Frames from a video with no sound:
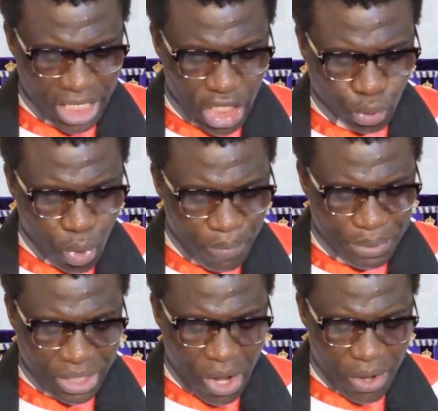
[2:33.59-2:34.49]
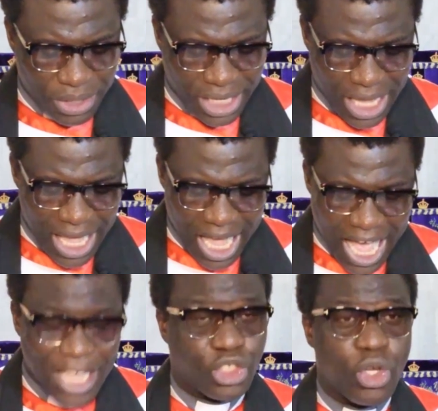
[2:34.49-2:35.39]
It won't be long,
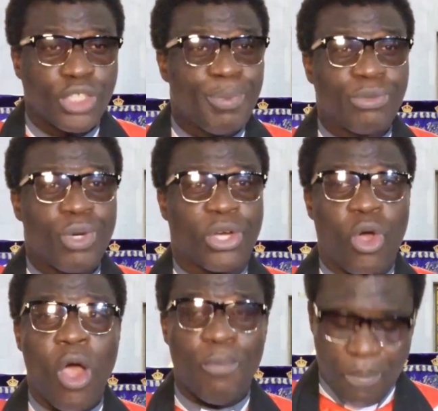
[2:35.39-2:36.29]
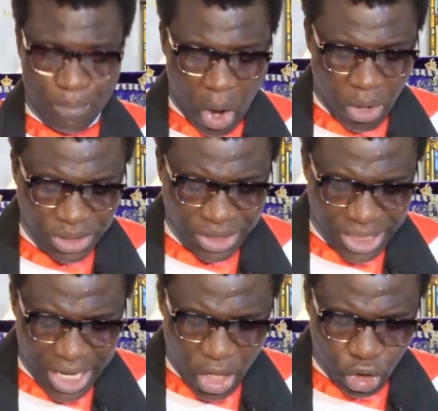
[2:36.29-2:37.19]
and judgment will come
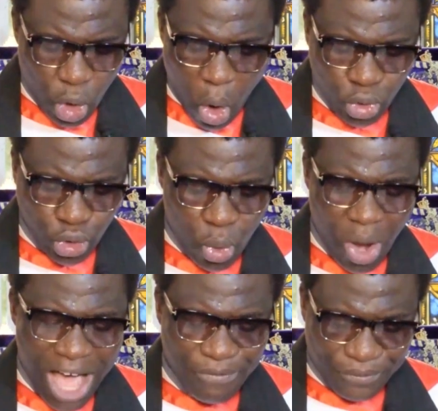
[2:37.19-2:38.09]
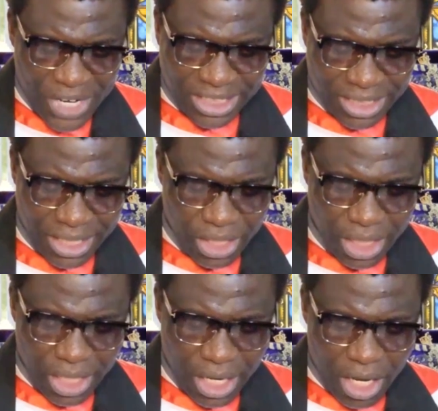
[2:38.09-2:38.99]
upon those who afflict
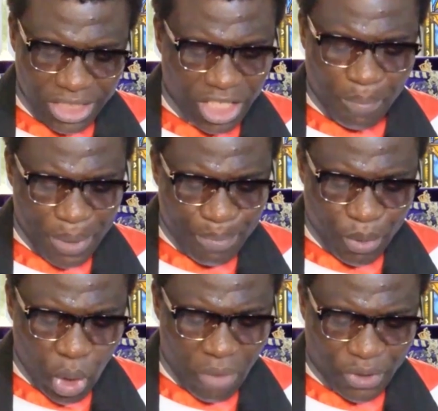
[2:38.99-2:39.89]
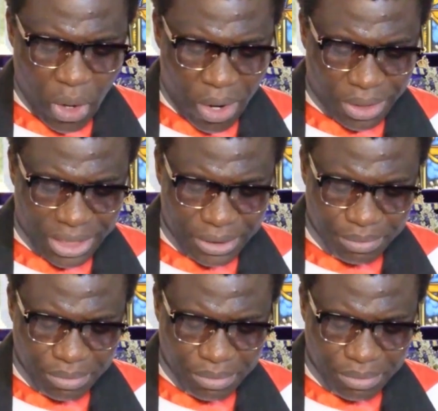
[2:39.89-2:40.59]
the people of God.